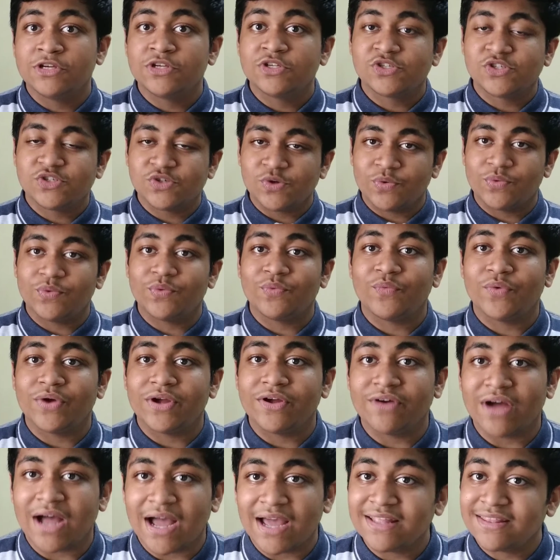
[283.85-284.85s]
So
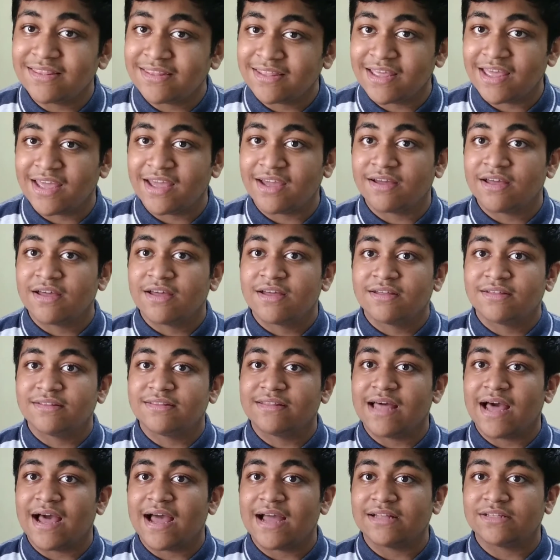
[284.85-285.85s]
I think
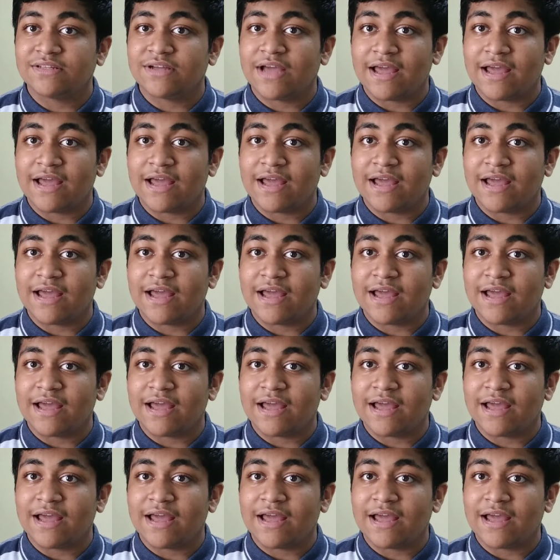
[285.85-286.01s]
that,